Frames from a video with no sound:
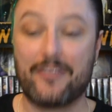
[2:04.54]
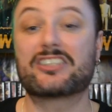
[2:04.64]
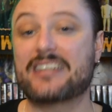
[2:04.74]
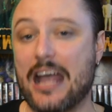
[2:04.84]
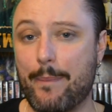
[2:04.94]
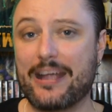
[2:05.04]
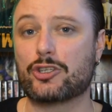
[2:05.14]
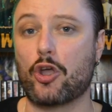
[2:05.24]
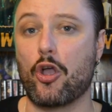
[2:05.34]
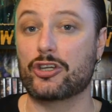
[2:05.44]
that's now been
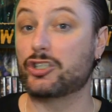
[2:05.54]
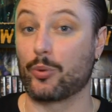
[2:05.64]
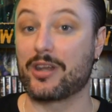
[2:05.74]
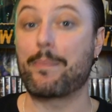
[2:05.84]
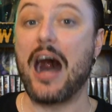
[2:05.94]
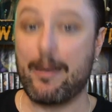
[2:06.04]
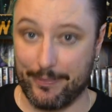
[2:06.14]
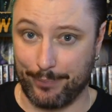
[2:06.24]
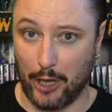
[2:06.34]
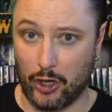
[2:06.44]
turned into an
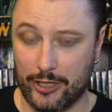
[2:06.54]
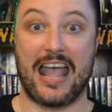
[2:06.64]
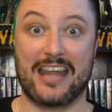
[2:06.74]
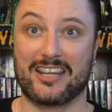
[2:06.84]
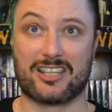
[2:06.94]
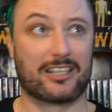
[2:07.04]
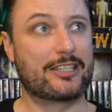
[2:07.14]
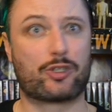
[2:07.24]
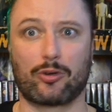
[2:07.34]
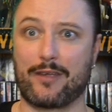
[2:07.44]
apartment block and is
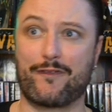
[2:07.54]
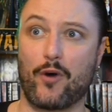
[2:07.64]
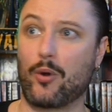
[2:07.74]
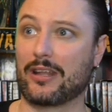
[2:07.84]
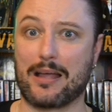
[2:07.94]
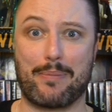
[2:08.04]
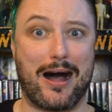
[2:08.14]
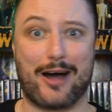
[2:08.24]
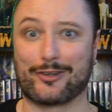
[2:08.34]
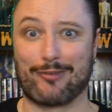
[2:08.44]
literally falling
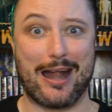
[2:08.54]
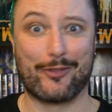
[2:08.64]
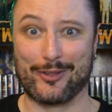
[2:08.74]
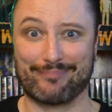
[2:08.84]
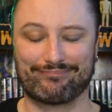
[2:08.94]
apart around them.